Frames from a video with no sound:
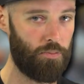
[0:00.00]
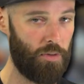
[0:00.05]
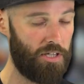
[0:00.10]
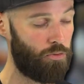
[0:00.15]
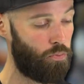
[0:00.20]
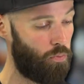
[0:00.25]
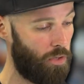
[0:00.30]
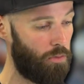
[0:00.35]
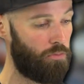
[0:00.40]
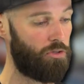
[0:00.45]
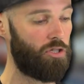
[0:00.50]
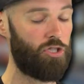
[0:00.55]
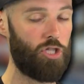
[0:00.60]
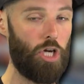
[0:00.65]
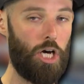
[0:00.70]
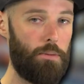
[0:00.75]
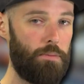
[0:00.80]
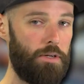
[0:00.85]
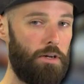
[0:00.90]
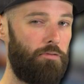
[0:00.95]
which will
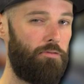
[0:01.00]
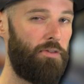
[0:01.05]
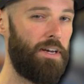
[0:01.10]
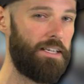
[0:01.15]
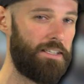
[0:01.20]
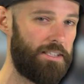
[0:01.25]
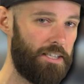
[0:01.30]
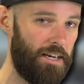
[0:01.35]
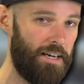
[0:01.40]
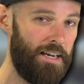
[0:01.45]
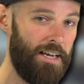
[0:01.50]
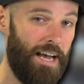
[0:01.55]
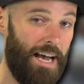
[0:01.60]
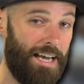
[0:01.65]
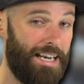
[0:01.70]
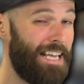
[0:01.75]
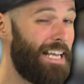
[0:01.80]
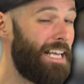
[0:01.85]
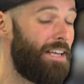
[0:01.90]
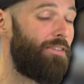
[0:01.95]
determine a victor,
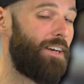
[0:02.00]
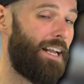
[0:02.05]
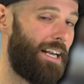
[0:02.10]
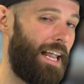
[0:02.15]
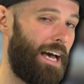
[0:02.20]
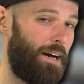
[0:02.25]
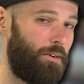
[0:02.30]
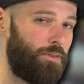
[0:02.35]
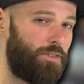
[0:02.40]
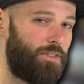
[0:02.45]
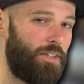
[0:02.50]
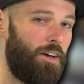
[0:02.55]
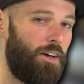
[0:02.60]
and even allows